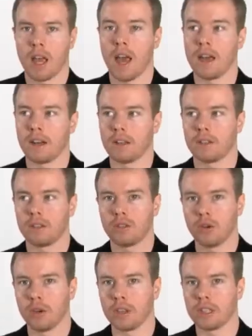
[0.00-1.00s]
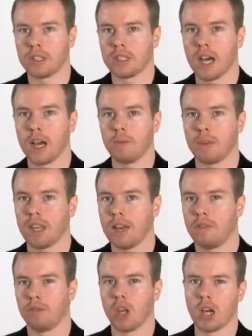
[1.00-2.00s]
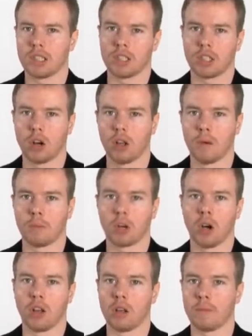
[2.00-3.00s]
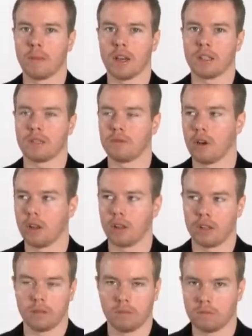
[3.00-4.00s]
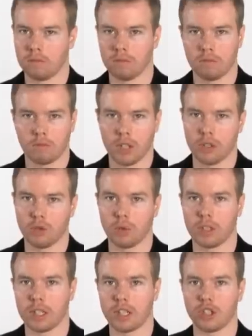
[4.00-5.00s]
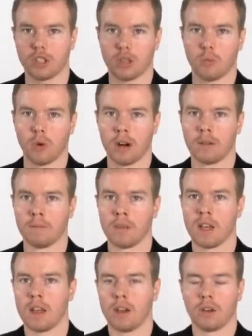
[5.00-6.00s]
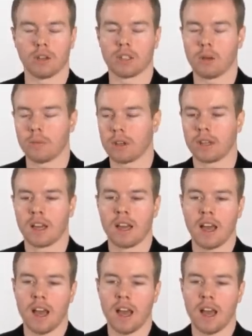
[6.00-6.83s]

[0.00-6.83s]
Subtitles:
And during this time, they have lost Gollum. Gollum has fallen into a ditch somewhere or something.